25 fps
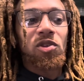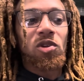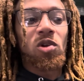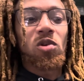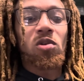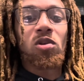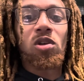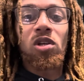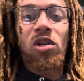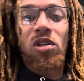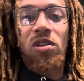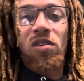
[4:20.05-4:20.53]

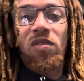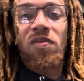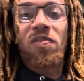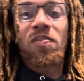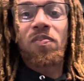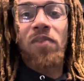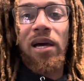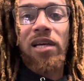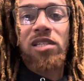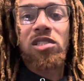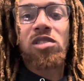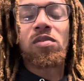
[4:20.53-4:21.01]
could have
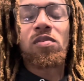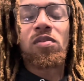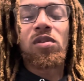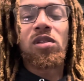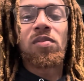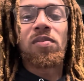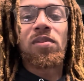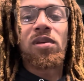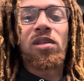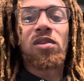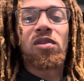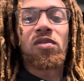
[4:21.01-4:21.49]
possibly
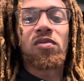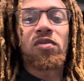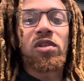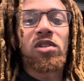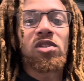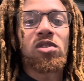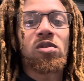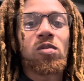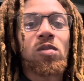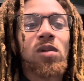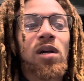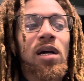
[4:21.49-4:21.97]
been the
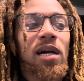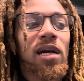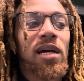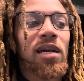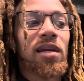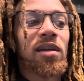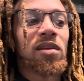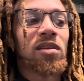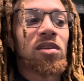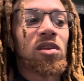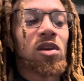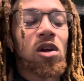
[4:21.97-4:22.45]
reason why
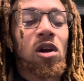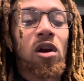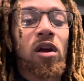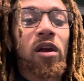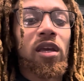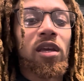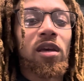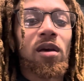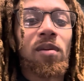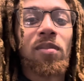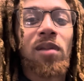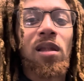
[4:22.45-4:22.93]
the car
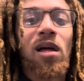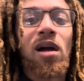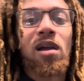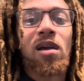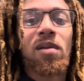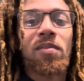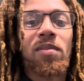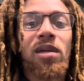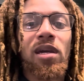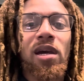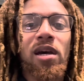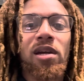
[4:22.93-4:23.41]
kept locking
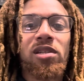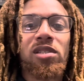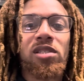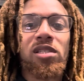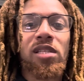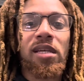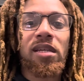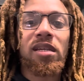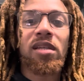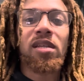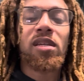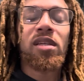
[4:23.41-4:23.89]
me out of
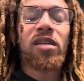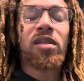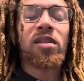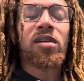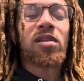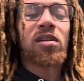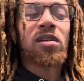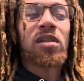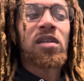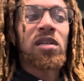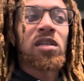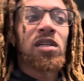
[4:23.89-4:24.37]
second gear.
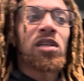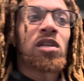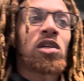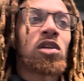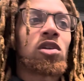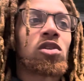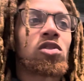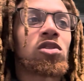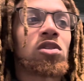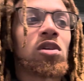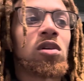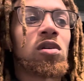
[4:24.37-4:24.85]

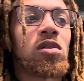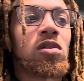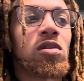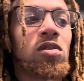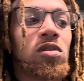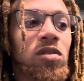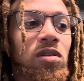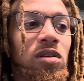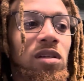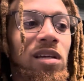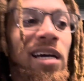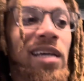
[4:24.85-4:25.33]
So
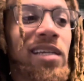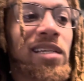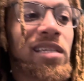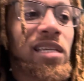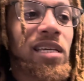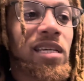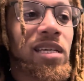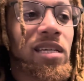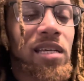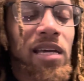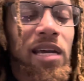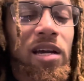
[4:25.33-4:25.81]
I
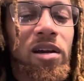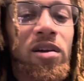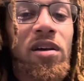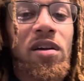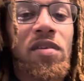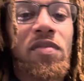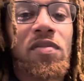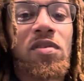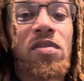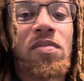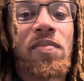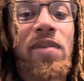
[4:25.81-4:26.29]
did,
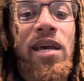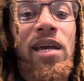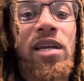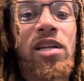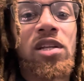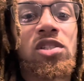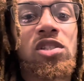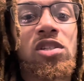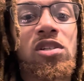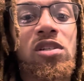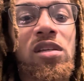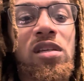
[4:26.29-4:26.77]
however,
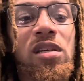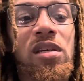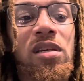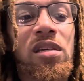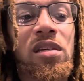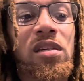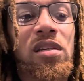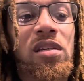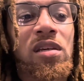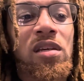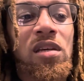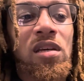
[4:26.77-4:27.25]
manage to
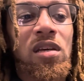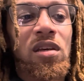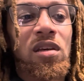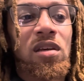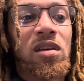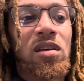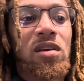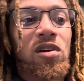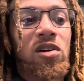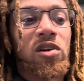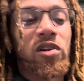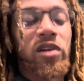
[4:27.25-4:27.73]
get,
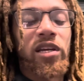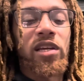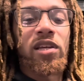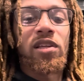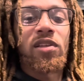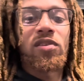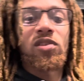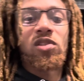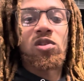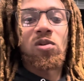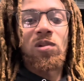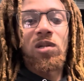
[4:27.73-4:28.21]
or
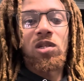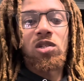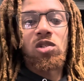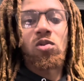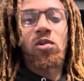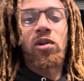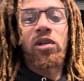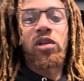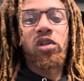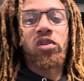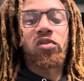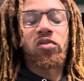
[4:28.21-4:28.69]
in
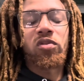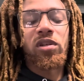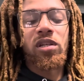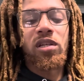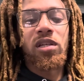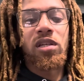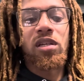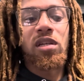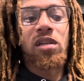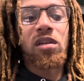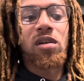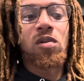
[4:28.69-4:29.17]

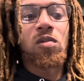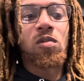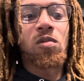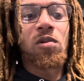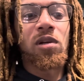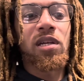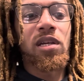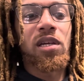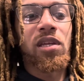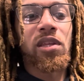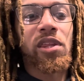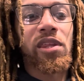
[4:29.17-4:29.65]
2023
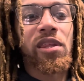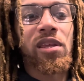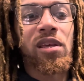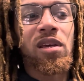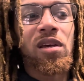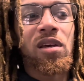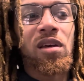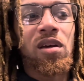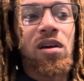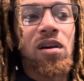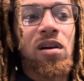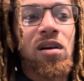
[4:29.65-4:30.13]
with
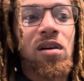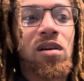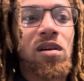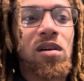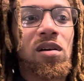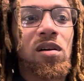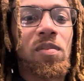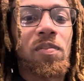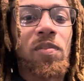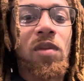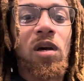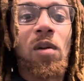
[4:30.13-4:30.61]

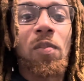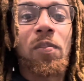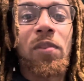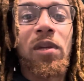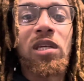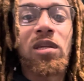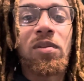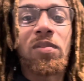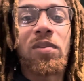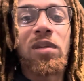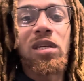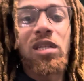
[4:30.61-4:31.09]
a
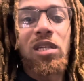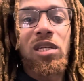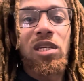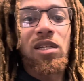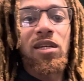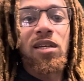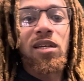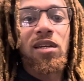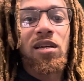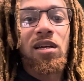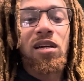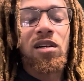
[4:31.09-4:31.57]

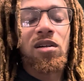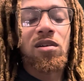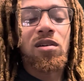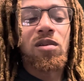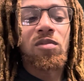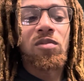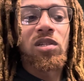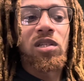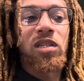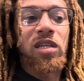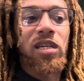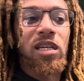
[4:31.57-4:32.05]
PB,
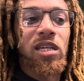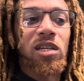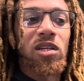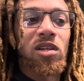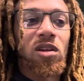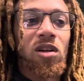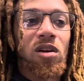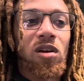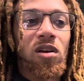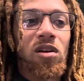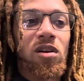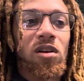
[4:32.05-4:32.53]
we did get the
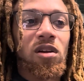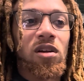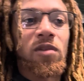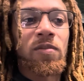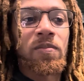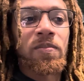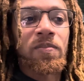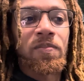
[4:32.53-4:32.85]
car